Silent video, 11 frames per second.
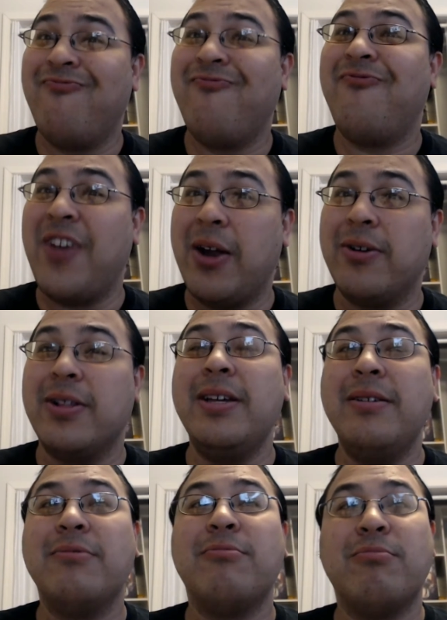fairly
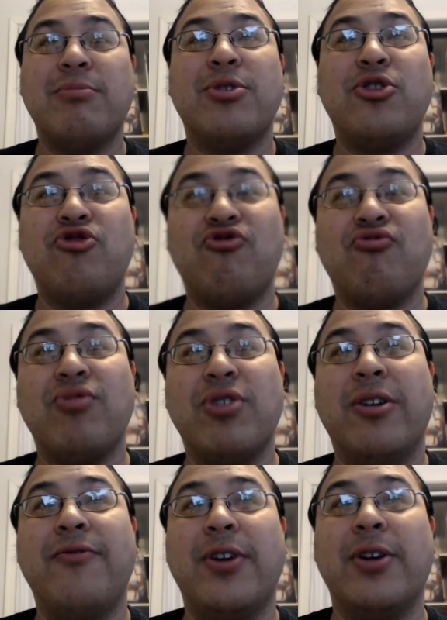
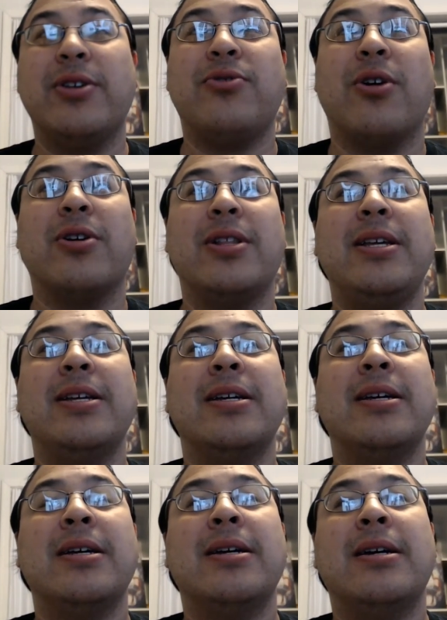strongly.
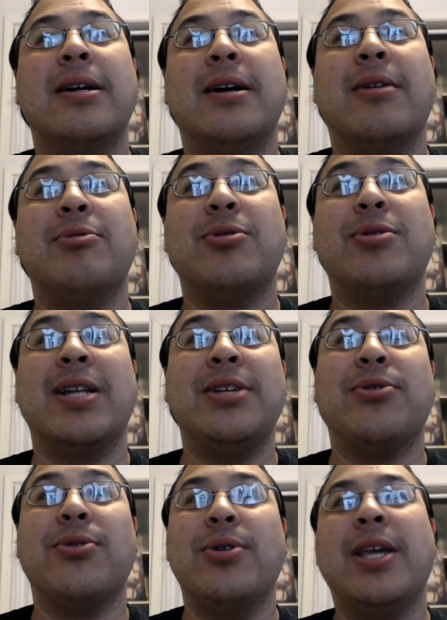So it's a
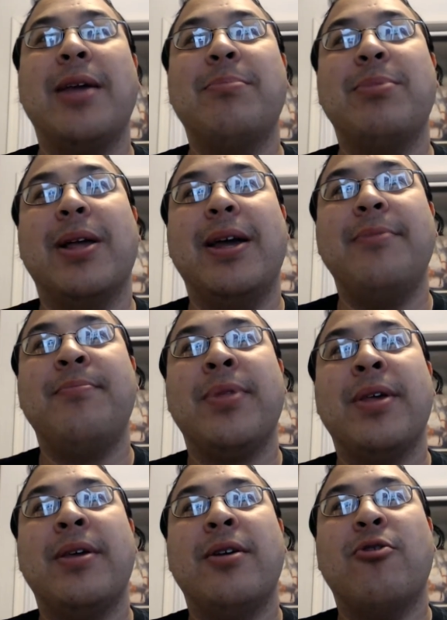nice early game play.
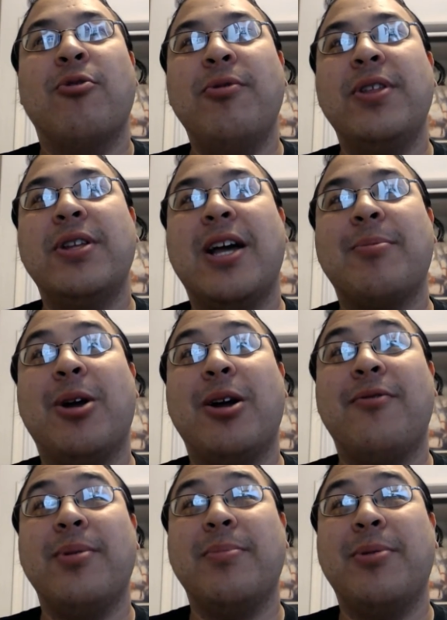Removing the top card
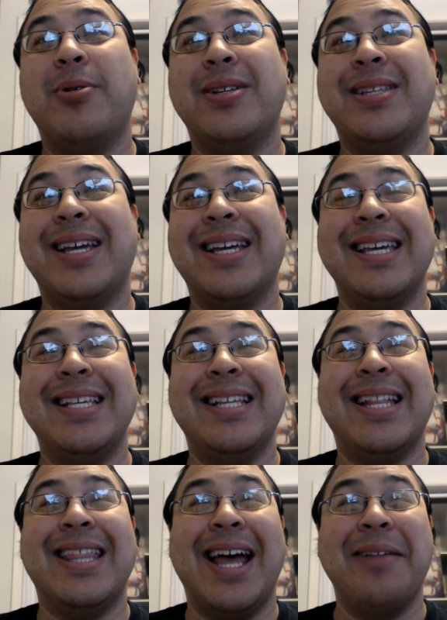from your opponent's deck, is
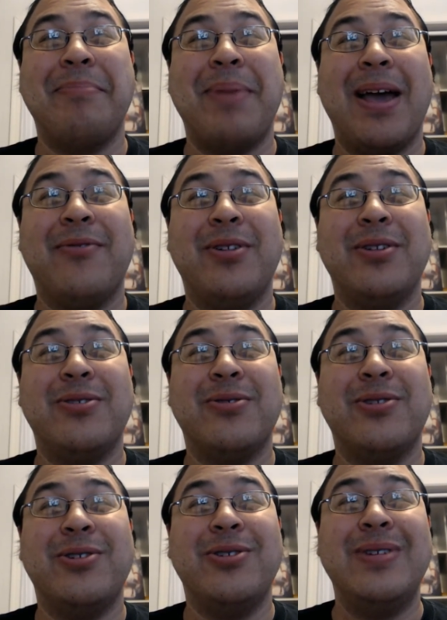it that impactful on
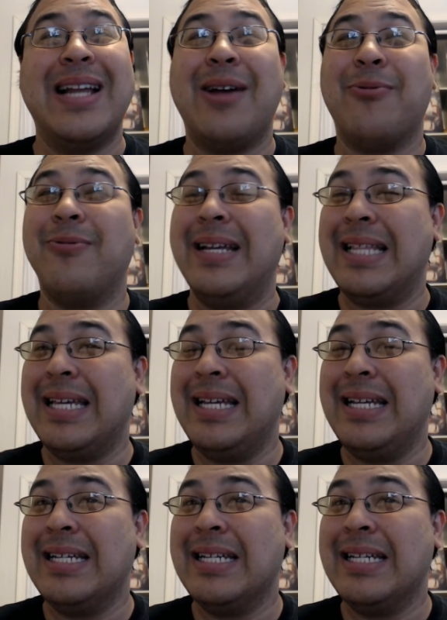turn 2? Not really.